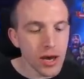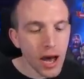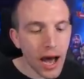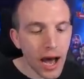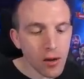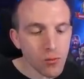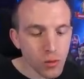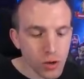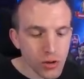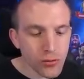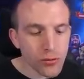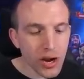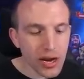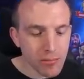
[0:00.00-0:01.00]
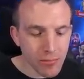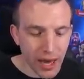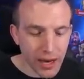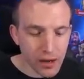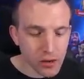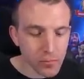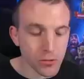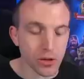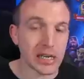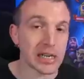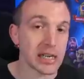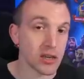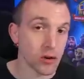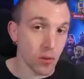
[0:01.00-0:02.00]
I would recommend
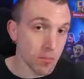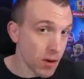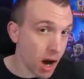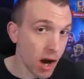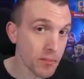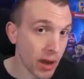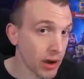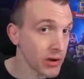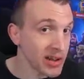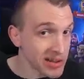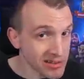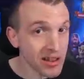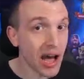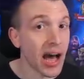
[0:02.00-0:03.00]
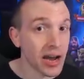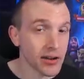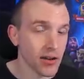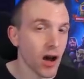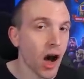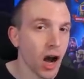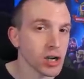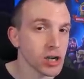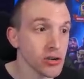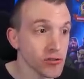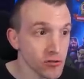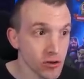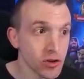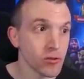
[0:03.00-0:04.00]
upgrading your barbarians and
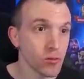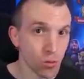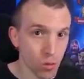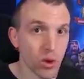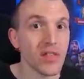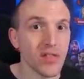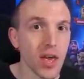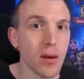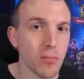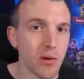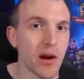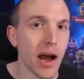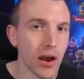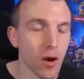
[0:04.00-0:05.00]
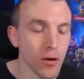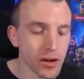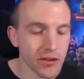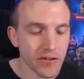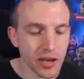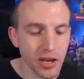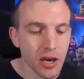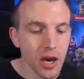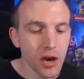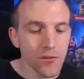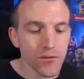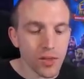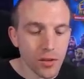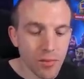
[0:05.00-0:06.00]
archers with a priority,
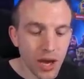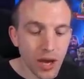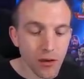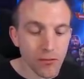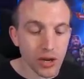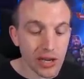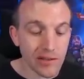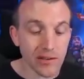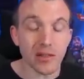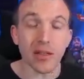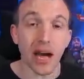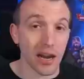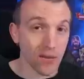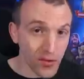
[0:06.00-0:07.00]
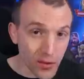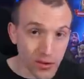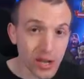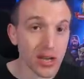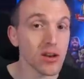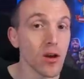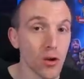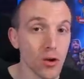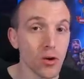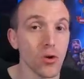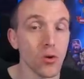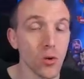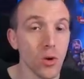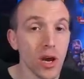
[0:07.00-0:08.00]
for the main reason that if you did not
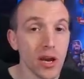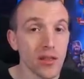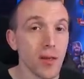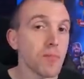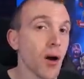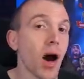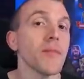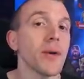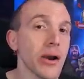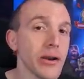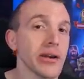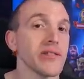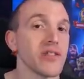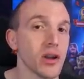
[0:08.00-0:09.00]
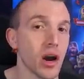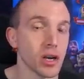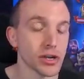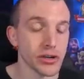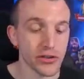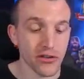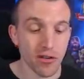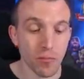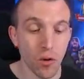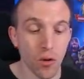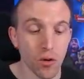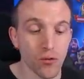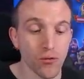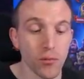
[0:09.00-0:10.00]
know, the barbarians and archers
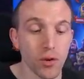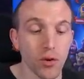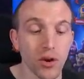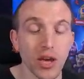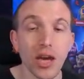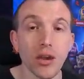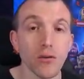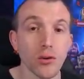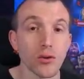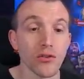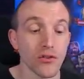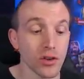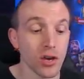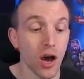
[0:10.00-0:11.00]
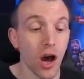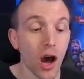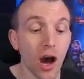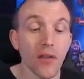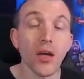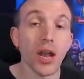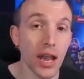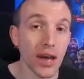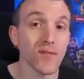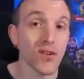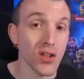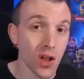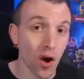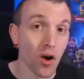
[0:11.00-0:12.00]
spawned from your heroes are the
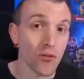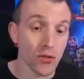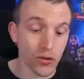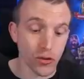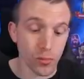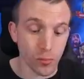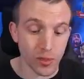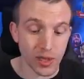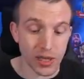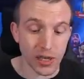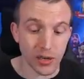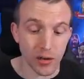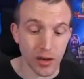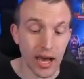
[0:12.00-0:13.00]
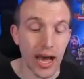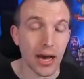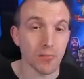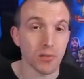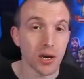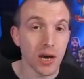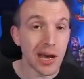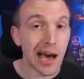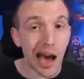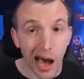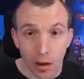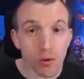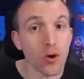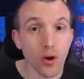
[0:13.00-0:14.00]
level of troop within your lab.
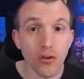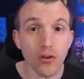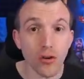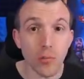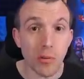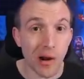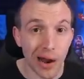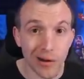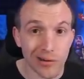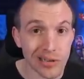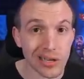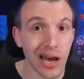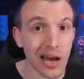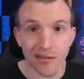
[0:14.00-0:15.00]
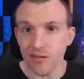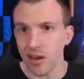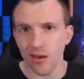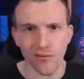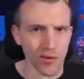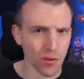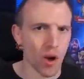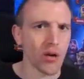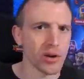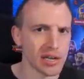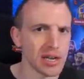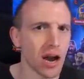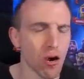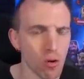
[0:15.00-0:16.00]
I would also prioritize, if you are a
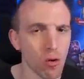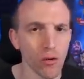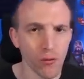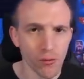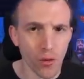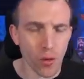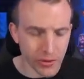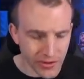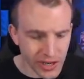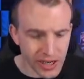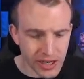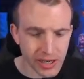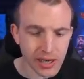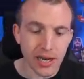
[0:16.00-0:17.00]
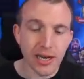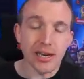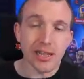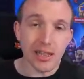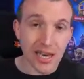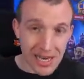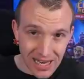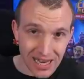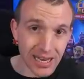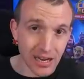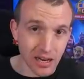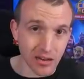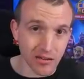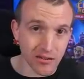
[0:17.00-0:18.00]
Town Hall 14, the
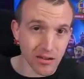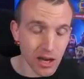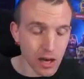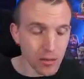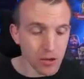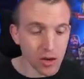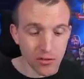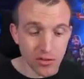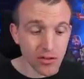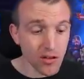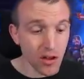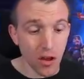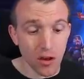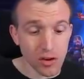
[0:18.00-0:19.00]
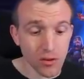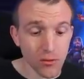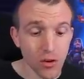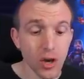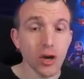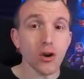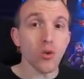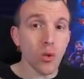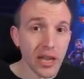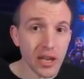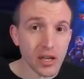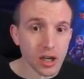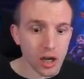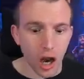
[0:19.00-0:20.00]
healers, because there's a lot of
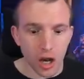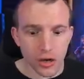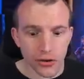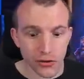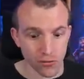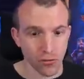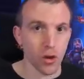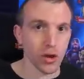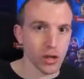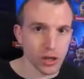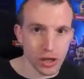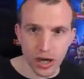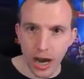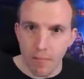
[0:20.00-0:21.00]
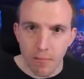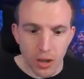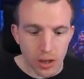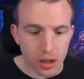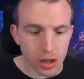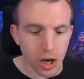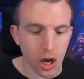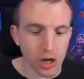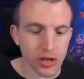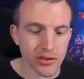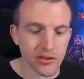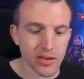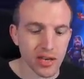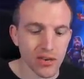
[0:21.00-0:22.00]
Queen Chargers, Royal Champion
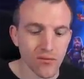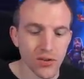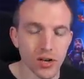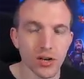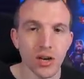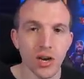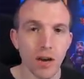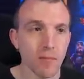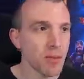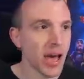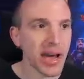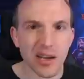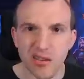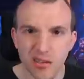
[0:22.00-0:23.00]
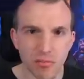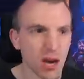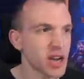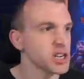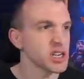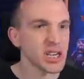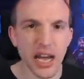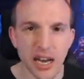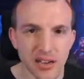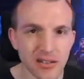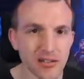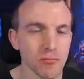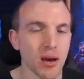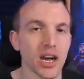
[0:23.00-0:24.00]
Chargers even, Pekka Smash, Yeti
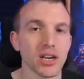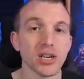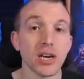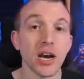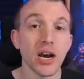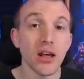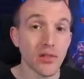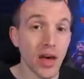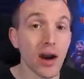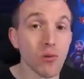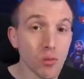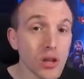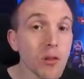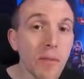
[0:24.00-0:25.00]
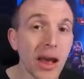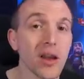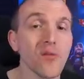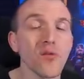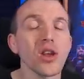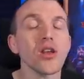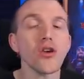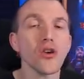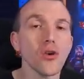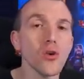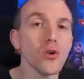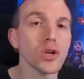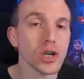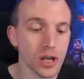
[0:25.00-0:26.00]
Smash, that will benefit
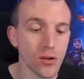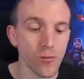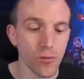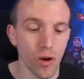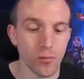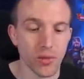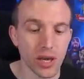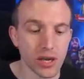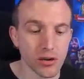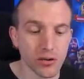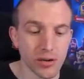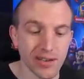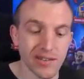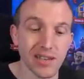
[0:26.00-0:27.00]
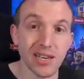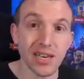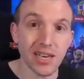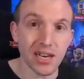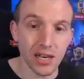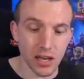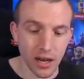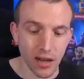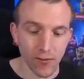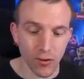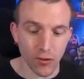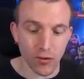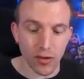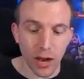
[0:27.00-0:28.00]
hugely from the increased healer
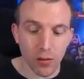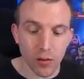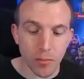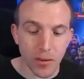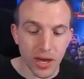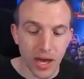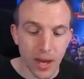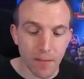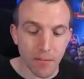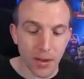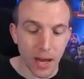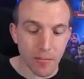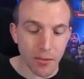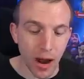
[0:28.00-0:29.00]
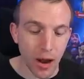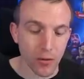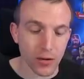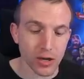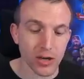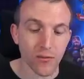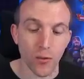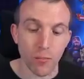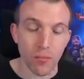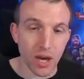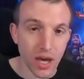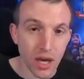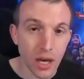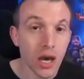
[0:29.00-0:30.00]
level. So that would be a big priority for
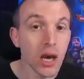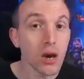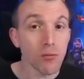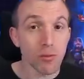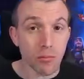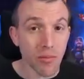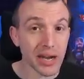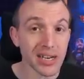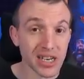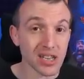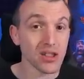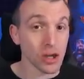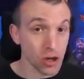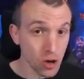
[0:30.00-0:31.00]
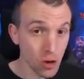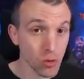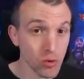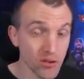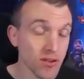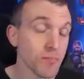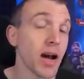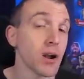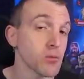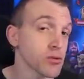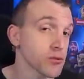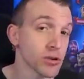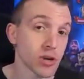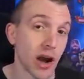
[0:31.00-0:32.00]
me. We mentioned the clone spell
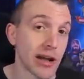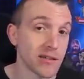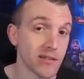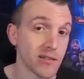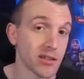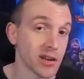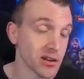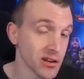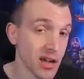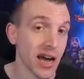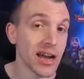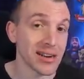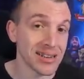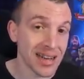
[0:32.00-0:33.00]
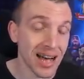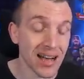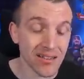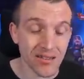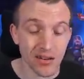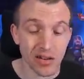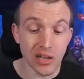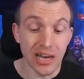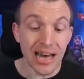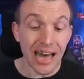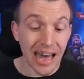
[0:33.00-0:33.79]
with regards to the Clan Castle.